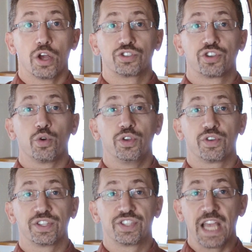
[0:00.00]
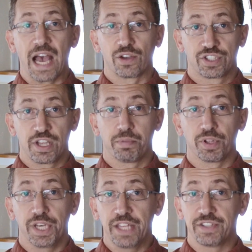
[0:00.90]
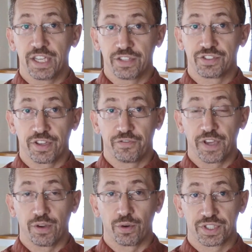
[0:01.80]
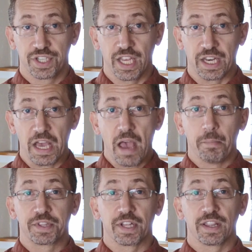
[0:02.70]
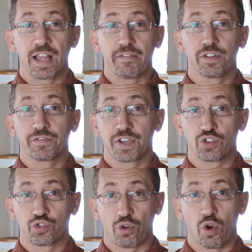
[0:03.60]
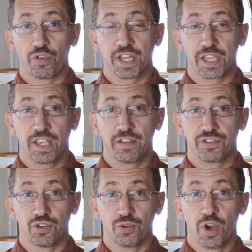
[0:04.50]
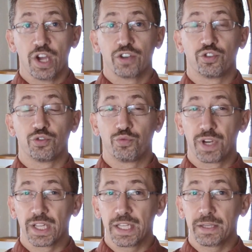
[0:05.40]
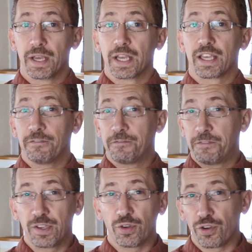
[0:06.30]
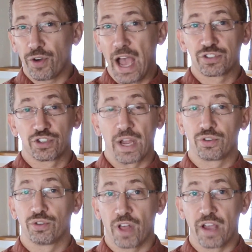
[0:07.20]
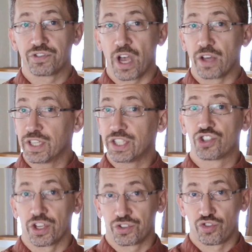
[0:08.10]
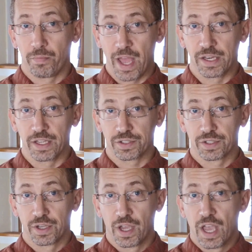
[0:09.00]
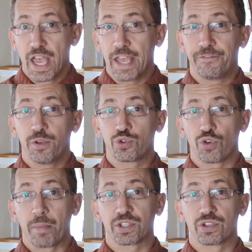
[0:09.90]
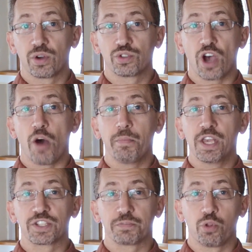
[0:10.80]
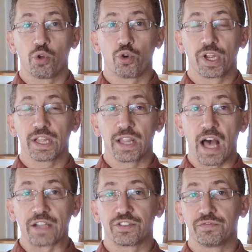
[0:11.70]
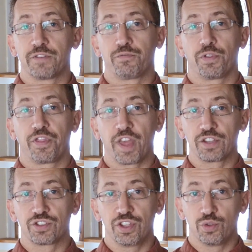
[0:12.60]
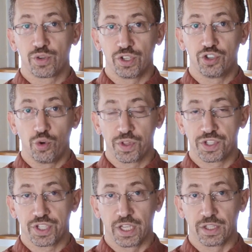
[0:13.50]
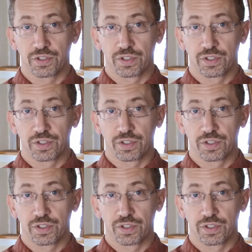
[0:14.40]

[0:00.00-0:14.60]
So you can see how simple and easy it is to configure a scene, but the level of control that it gives you to really configure your house around your lifestyle is just tremendous. In future episodes, I'll be exploring lots of different things that you can do with scenes.